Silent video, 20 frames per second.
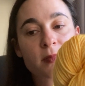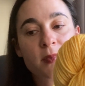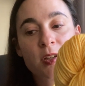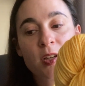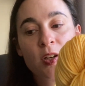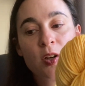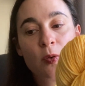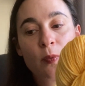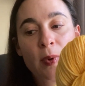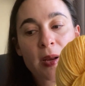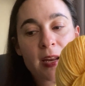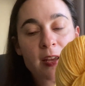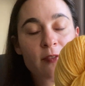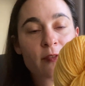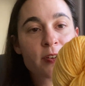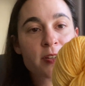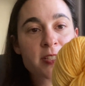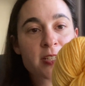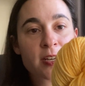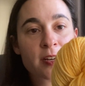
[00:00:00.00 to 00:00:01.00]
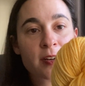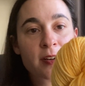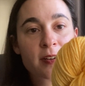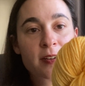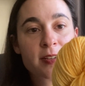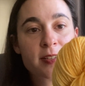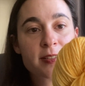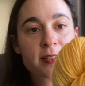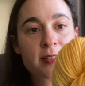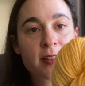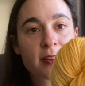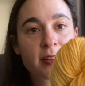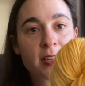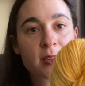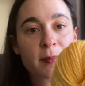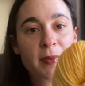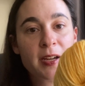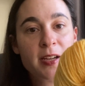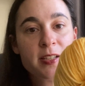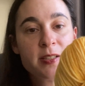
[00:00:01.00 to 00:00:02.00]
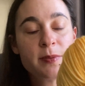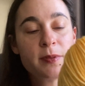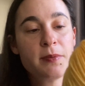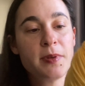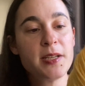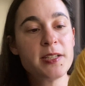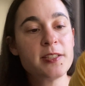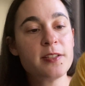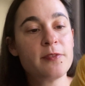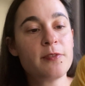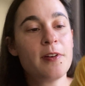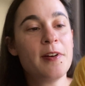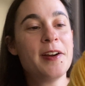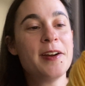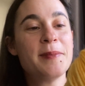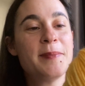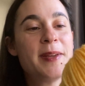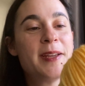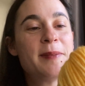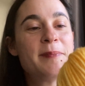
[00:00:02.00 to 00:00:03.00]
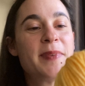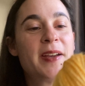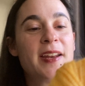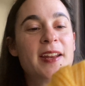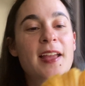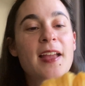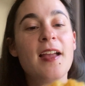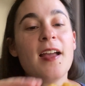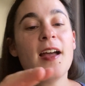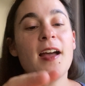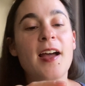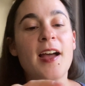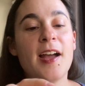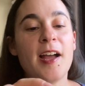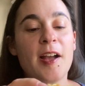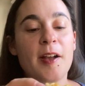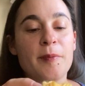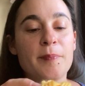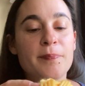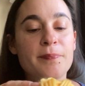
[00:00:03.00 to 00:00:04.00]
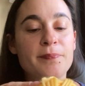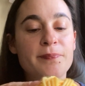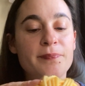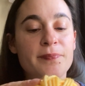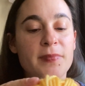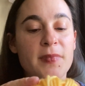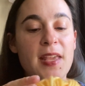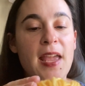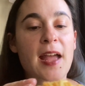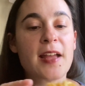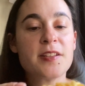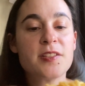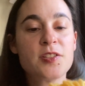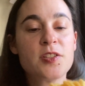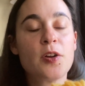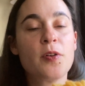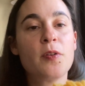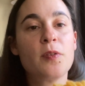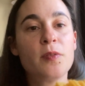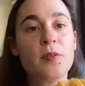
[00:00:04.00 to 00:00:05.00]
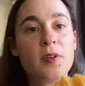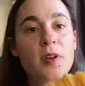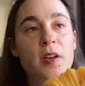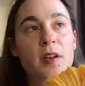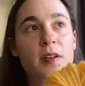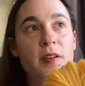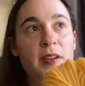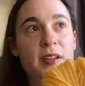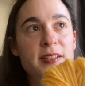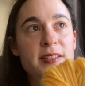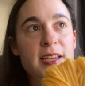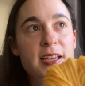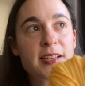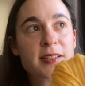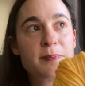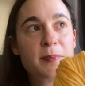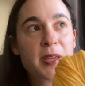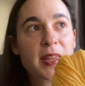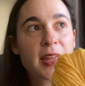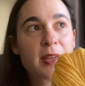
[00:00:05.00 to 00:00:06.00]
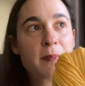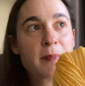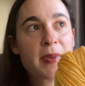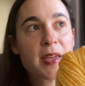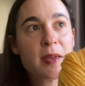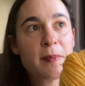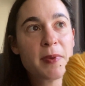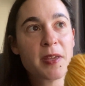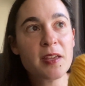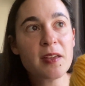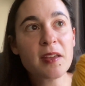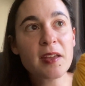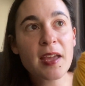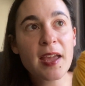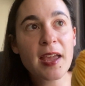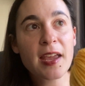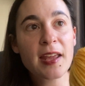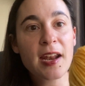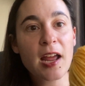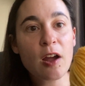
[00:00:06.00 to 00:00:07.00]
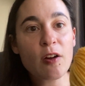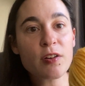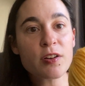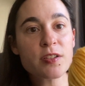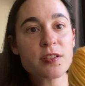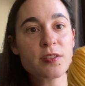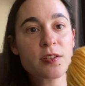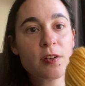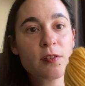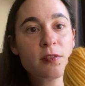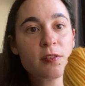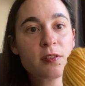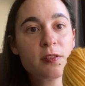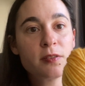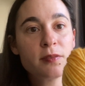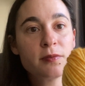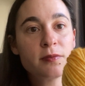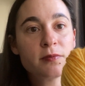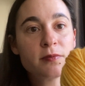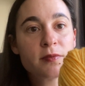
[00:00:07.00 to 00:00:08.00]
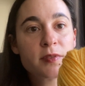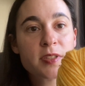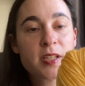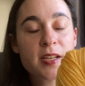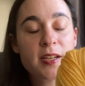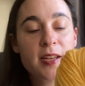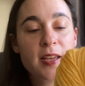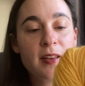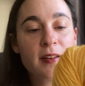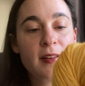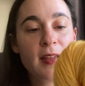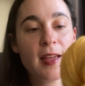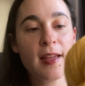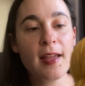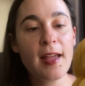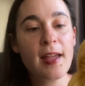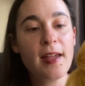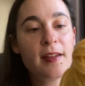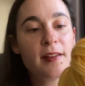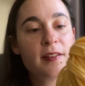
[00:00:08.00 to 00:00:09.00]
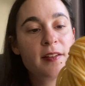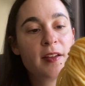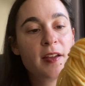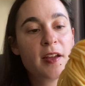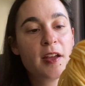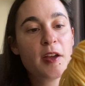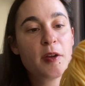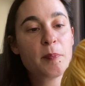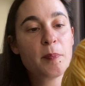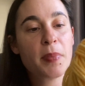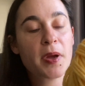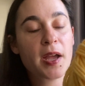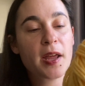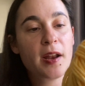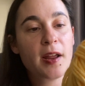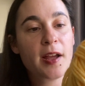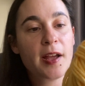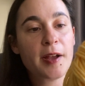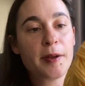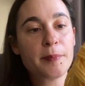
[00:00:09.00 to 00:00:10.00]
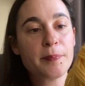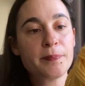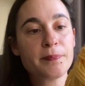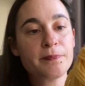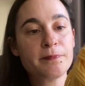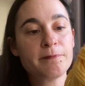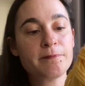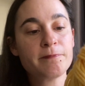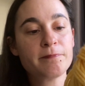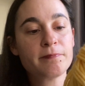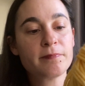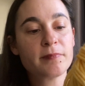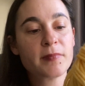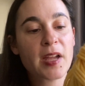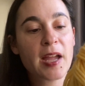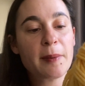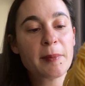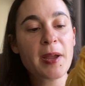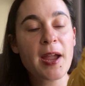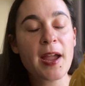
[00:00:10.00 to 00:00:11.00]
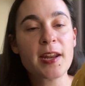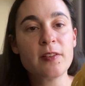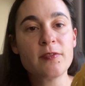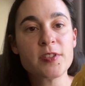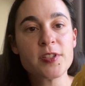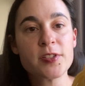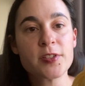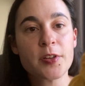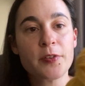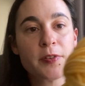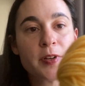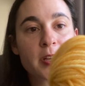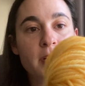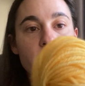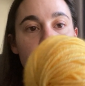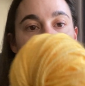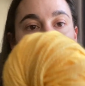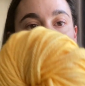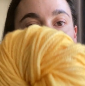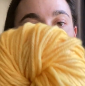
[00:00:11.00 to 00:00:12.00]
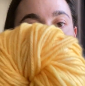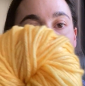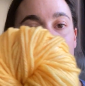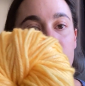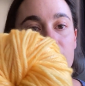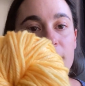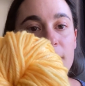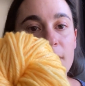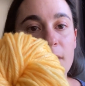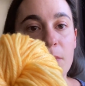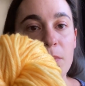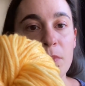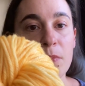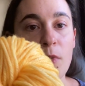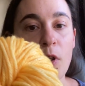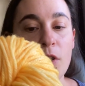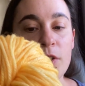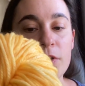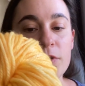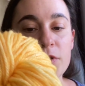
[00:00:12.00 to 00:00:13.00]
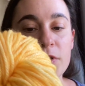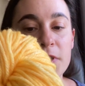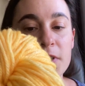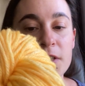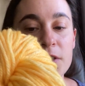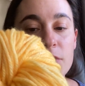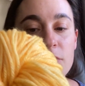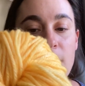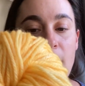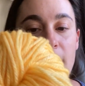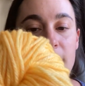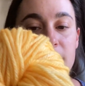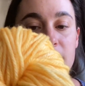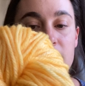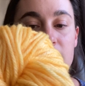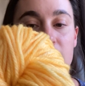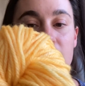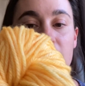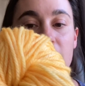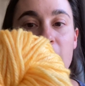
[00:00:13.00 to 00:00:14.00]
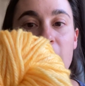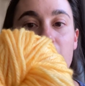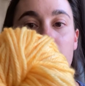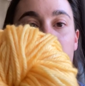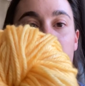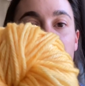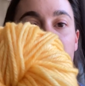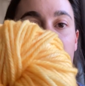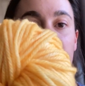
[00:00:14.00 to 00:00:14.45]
you know, waiting for dinner because luckily my husband makes it for me. But yeah, so it takes me like maybe 8 hours total to knit a hat. But I'm kind of a slow knitter. I'm usually distracted. But